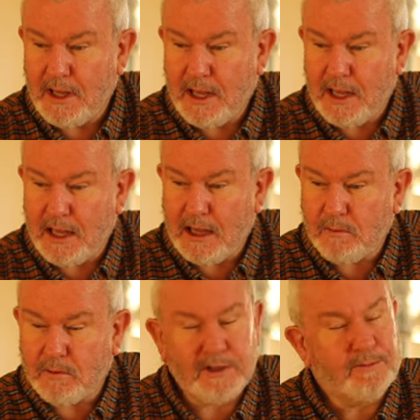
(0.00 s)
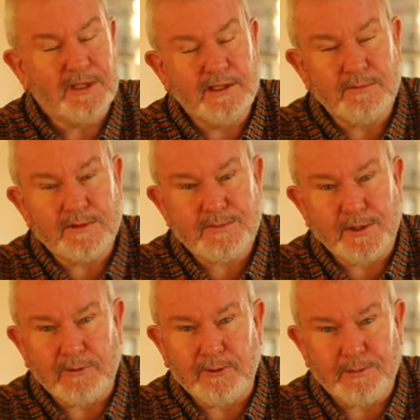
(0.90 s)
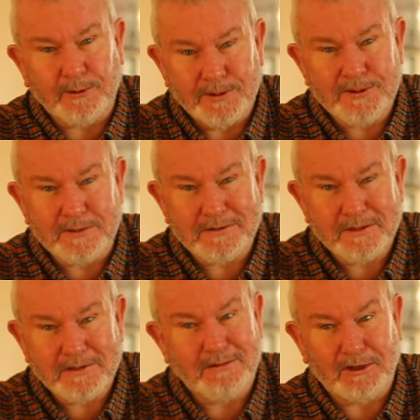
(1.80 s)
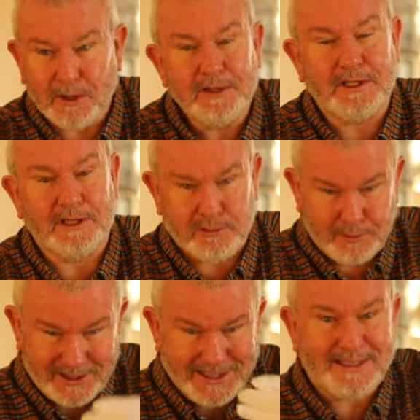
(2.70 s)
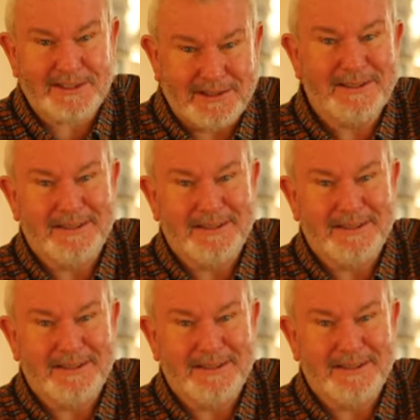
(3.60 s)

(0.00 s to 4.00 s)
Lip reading: where the building was being repointed, ironically to protect